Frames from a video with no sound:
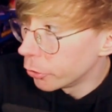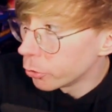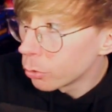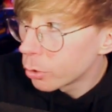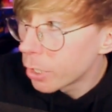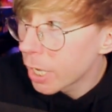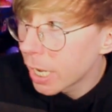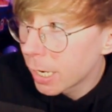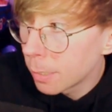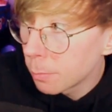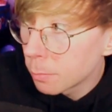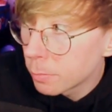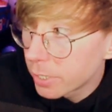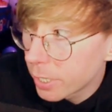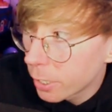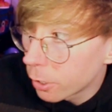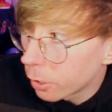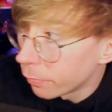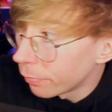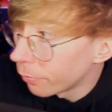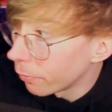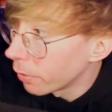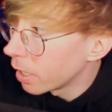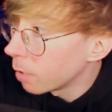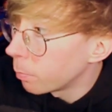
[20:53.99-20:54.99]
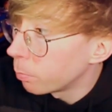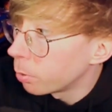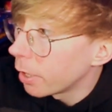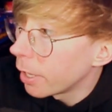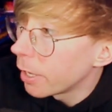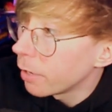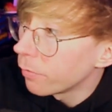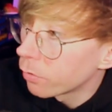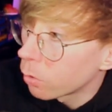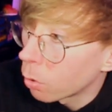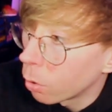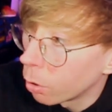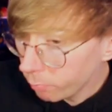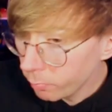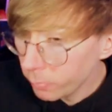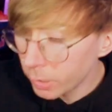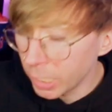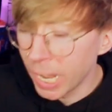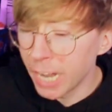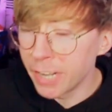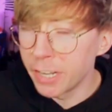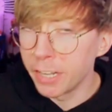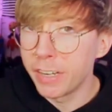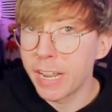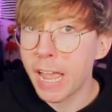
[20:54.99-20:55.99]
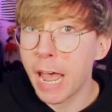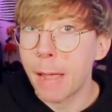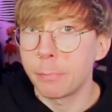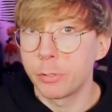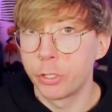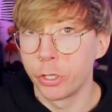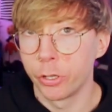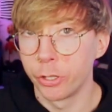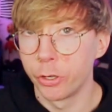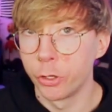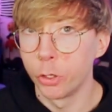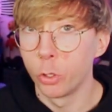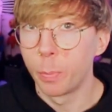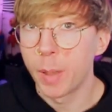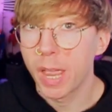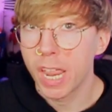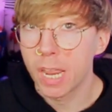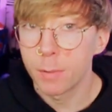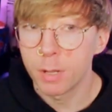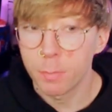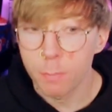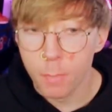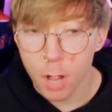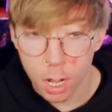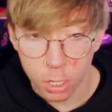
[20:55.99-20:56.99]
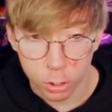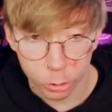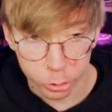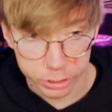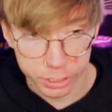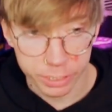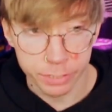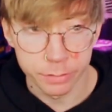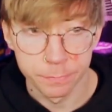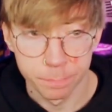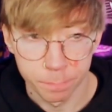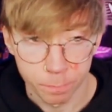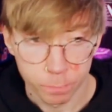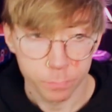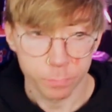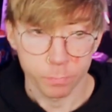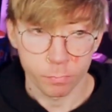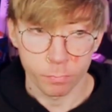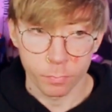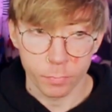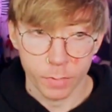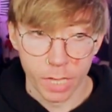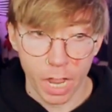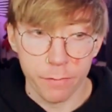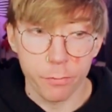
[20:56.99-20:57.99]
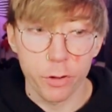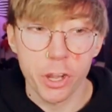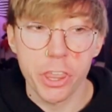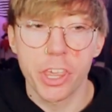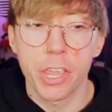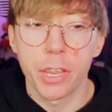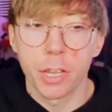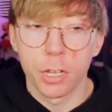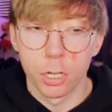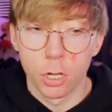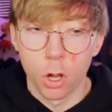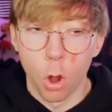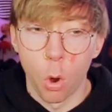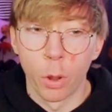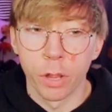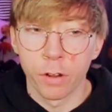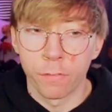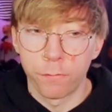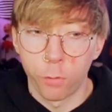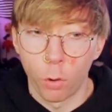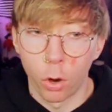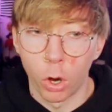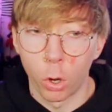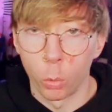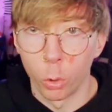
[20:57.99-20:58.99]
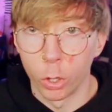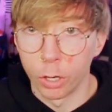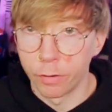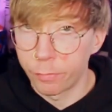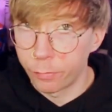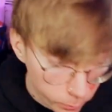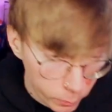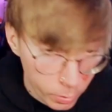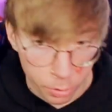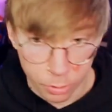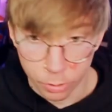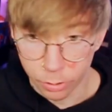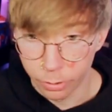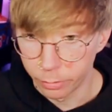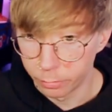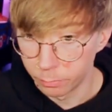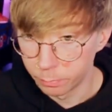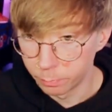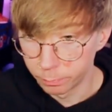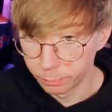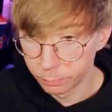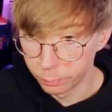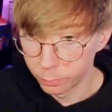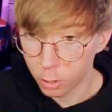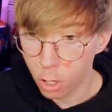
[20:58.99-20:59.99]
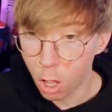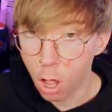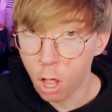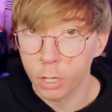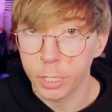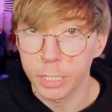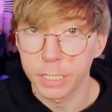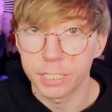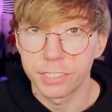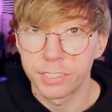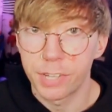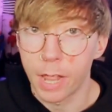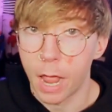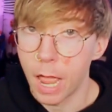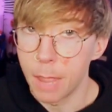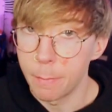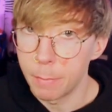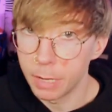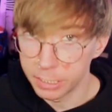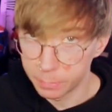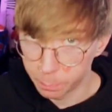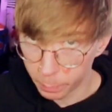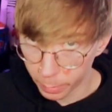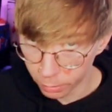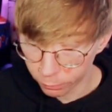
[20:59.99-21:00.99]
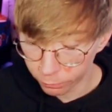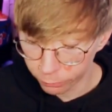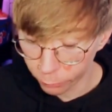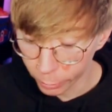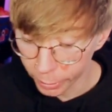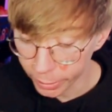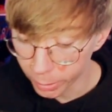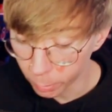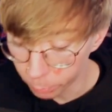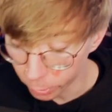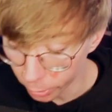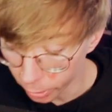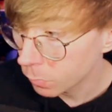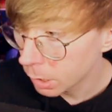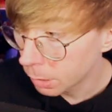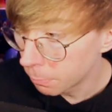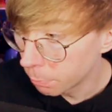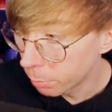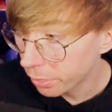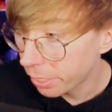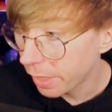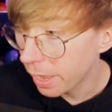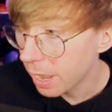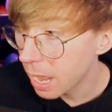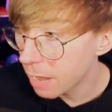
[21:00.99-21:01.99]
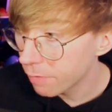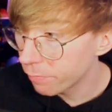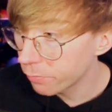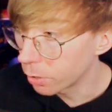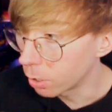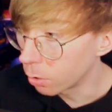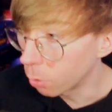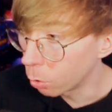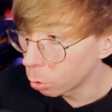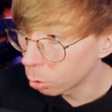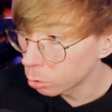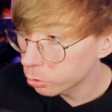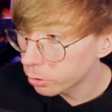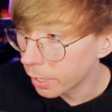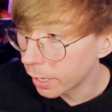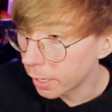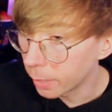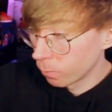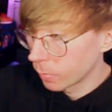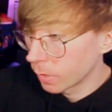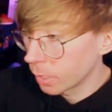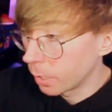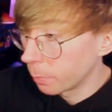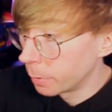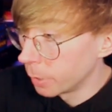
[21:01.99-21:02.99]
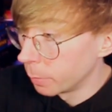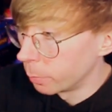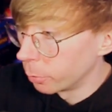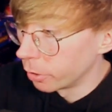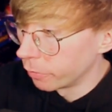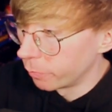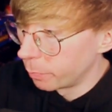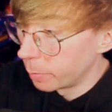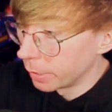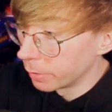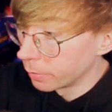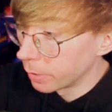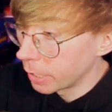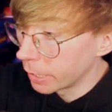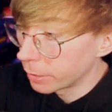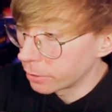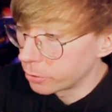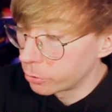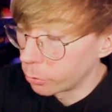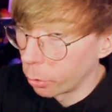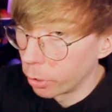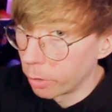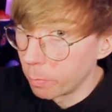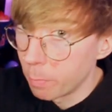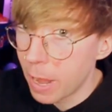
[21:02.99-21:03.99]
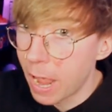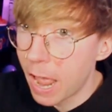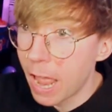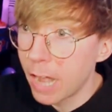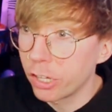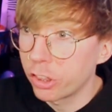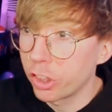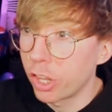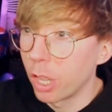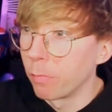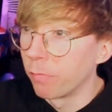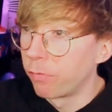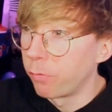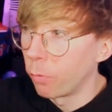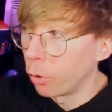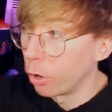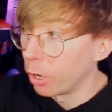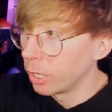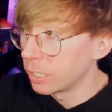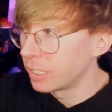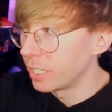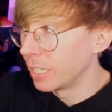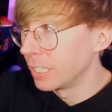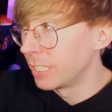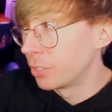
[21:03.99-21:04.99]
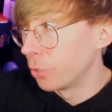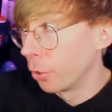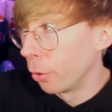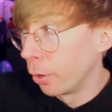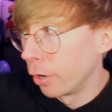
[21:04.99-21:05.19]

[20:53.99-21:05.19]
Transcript: games that are free to play, of course, and adapt to the new payment models, and everything going forward for the longest time has been free to play. But they have their old games that people have been, like, sort of mad at them for, as they sort of